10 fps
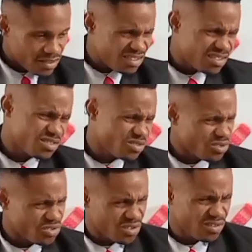This is
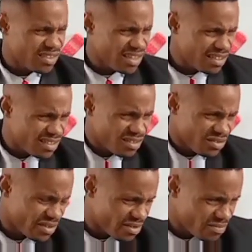not just
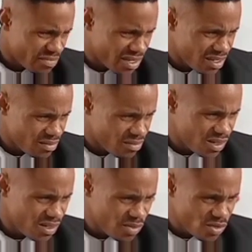necessary, man.
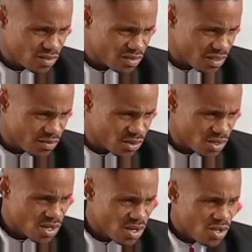But let me just give
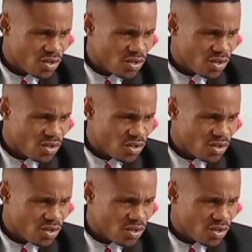you.